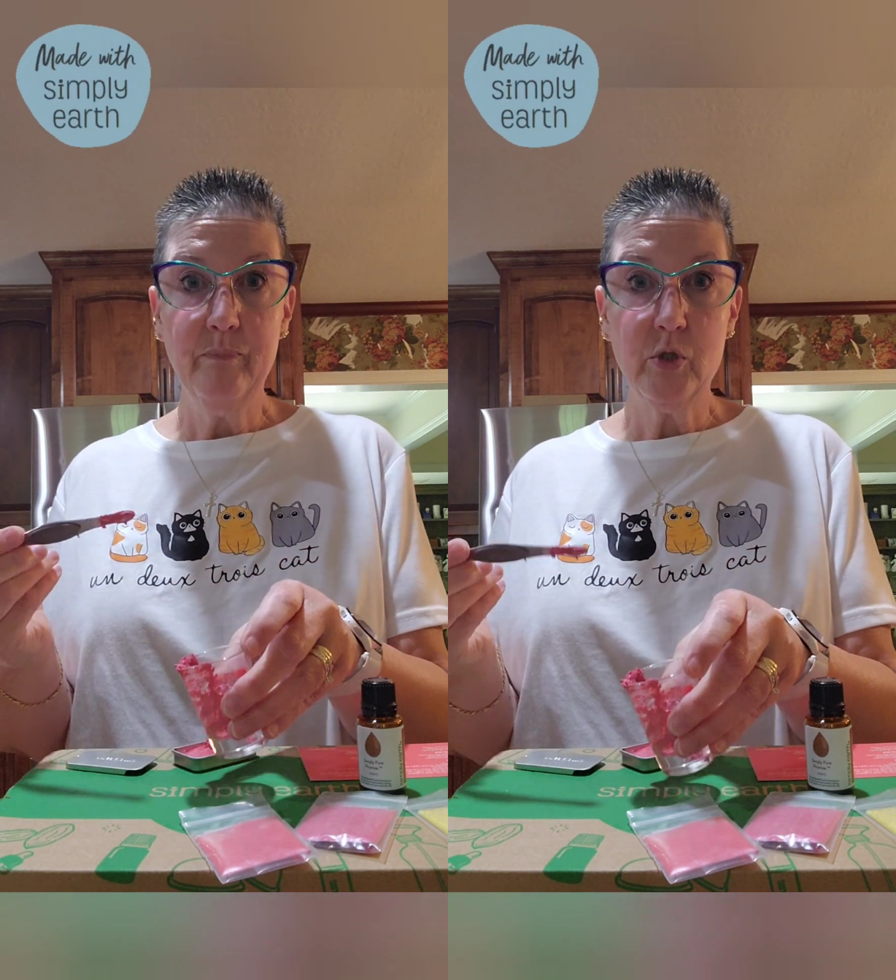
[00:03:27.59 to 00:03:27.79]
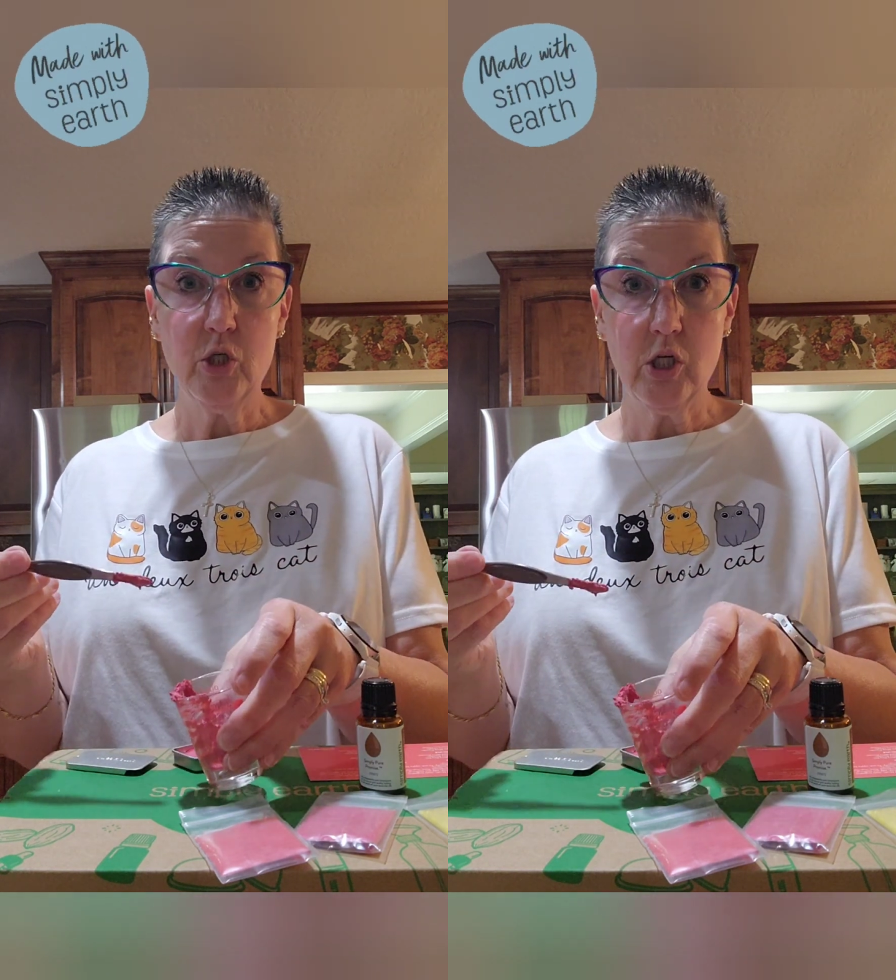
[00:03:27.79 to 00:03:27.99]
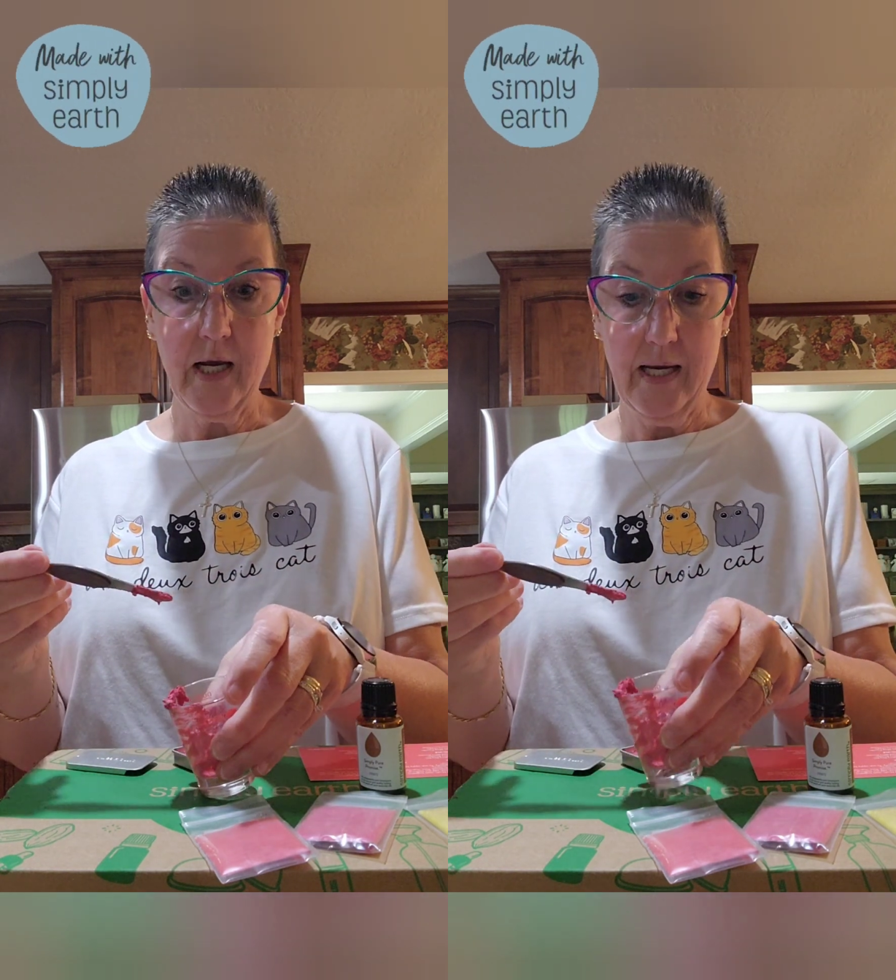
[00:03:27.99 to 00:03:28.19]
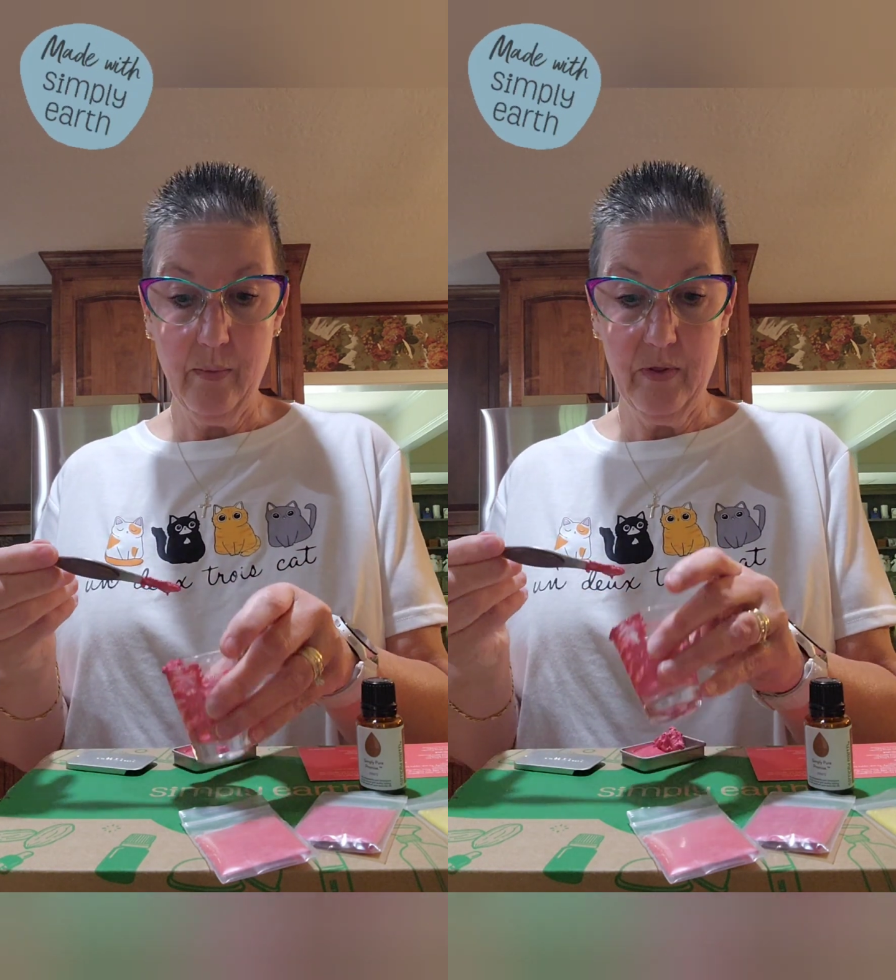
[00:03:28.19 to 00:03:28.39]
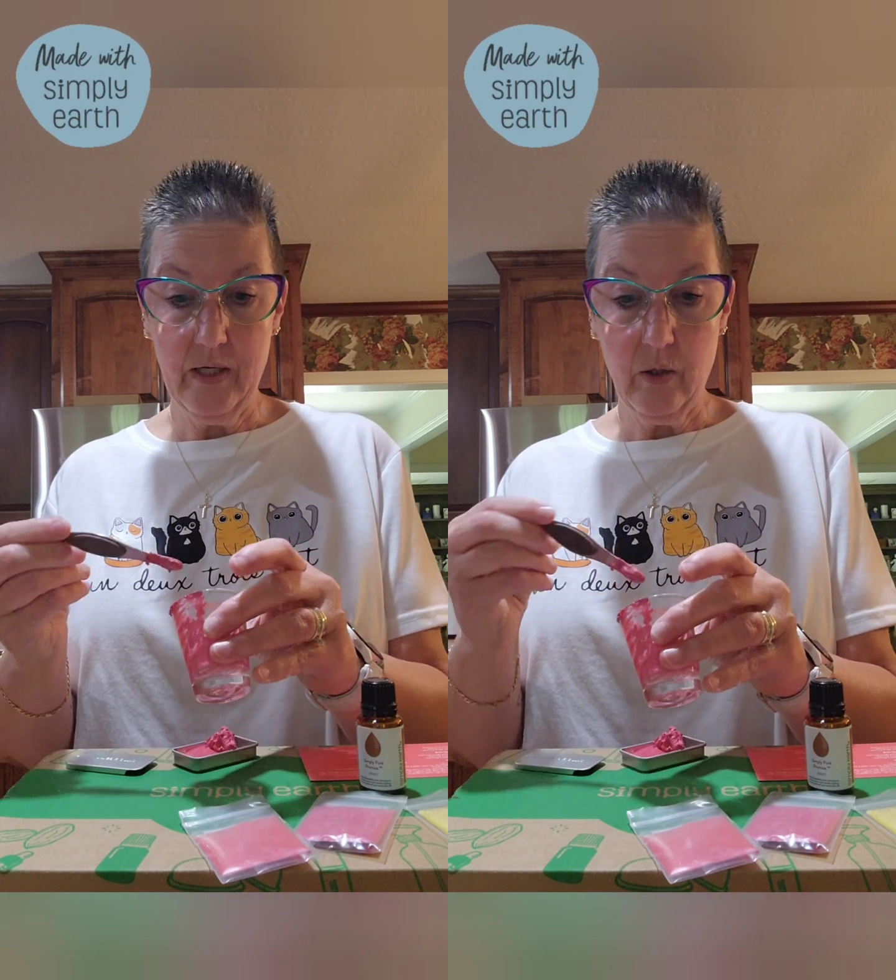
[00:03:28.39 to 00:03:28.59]
to try it
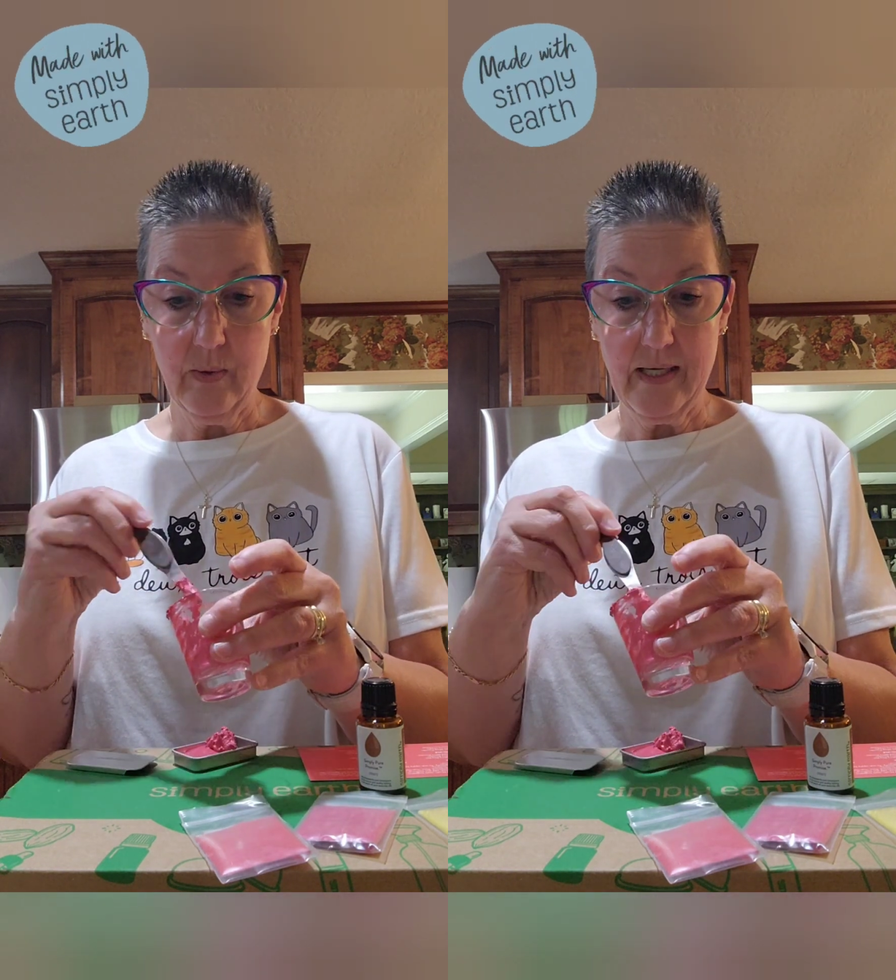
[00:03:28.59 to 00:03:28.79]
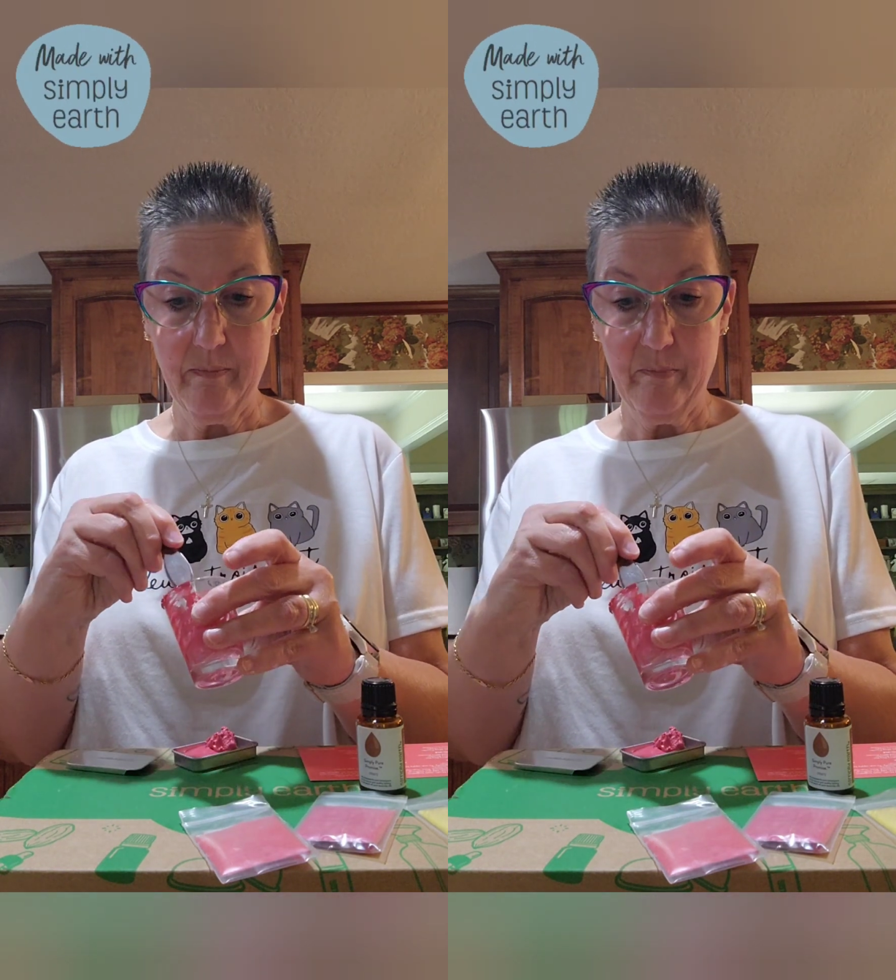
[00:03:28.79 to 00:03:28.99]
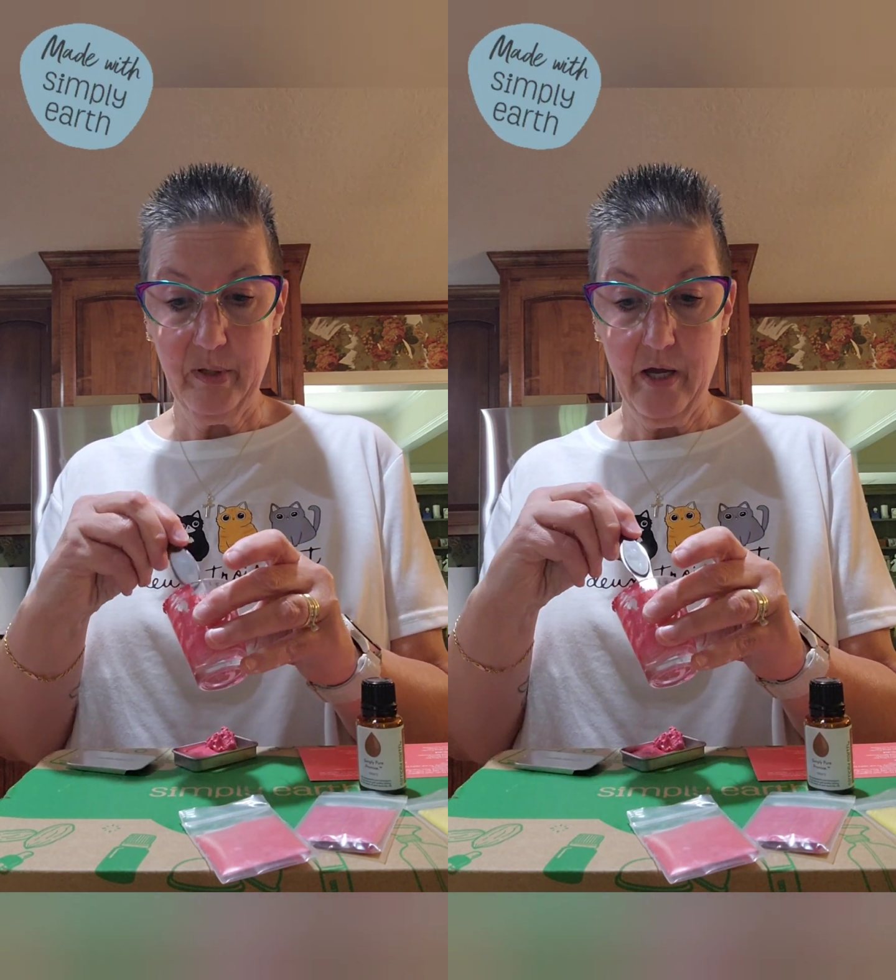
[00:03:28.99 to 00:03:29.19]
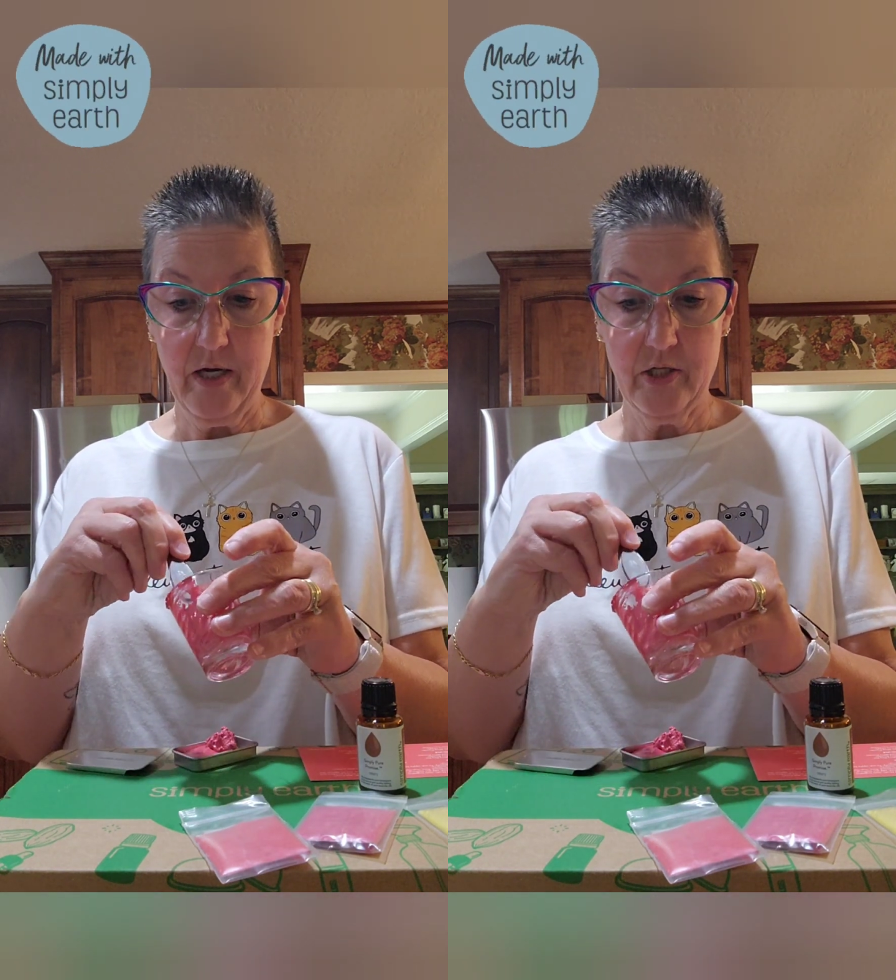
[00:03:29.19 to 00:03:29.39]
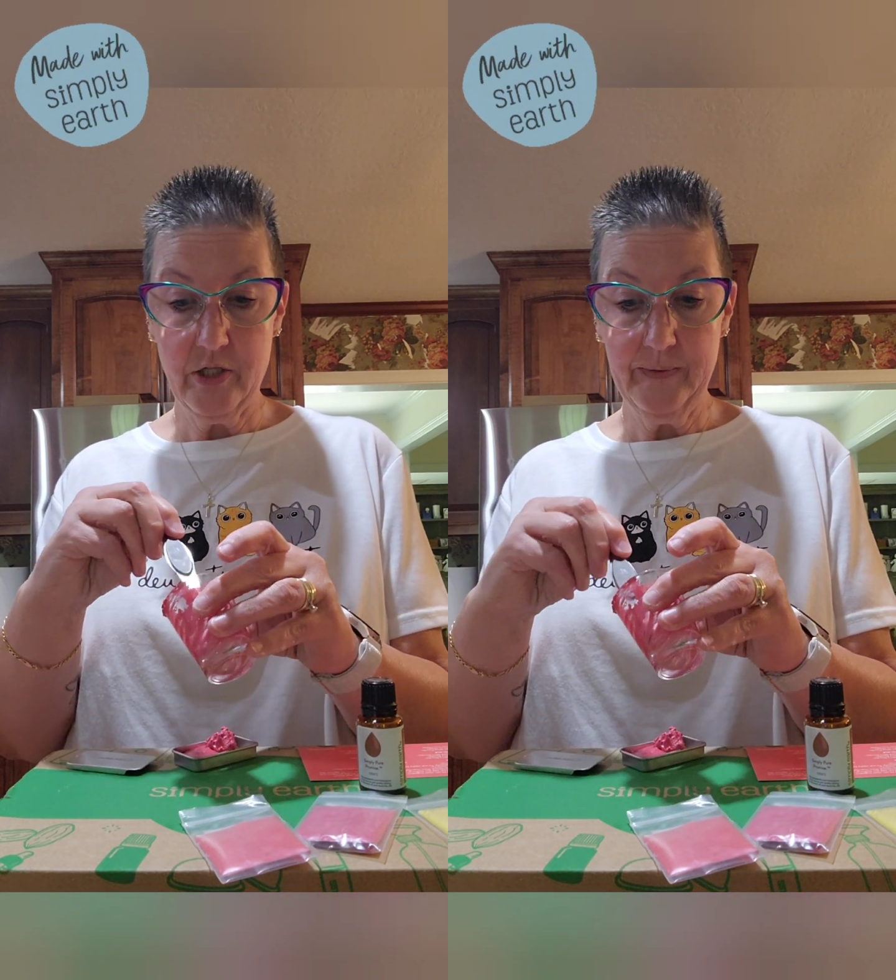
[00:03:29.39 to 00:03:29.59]
with a cream
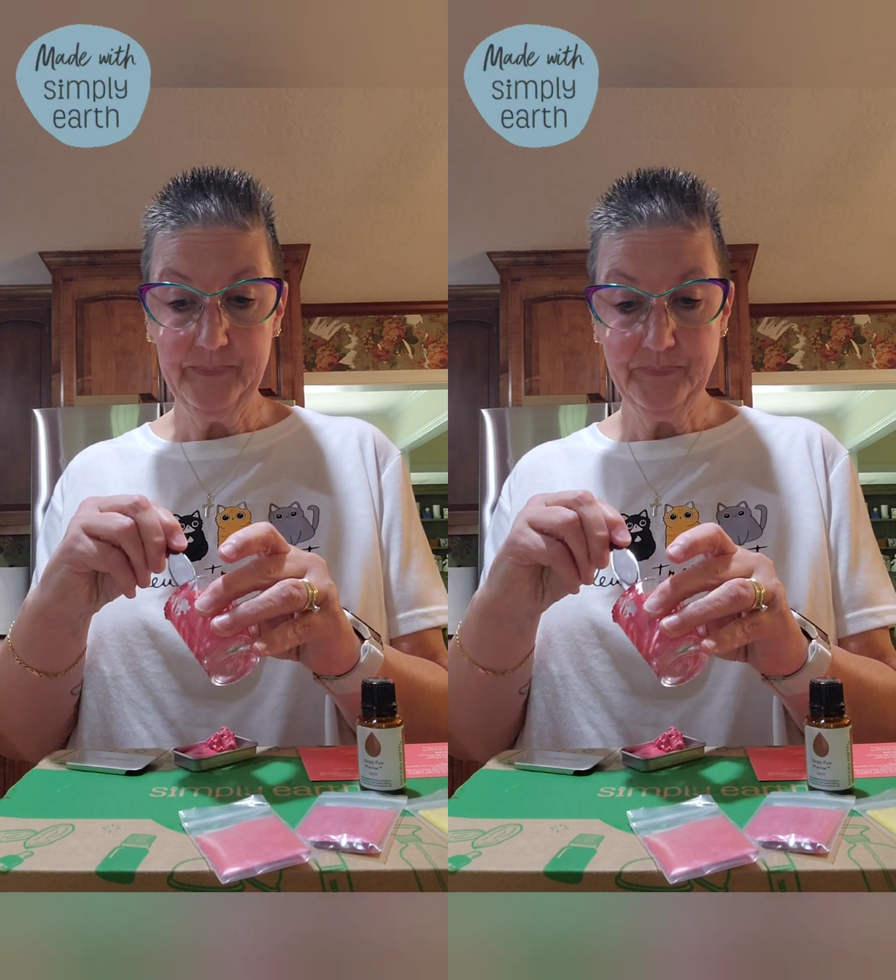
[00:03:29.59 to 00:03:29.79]
blush.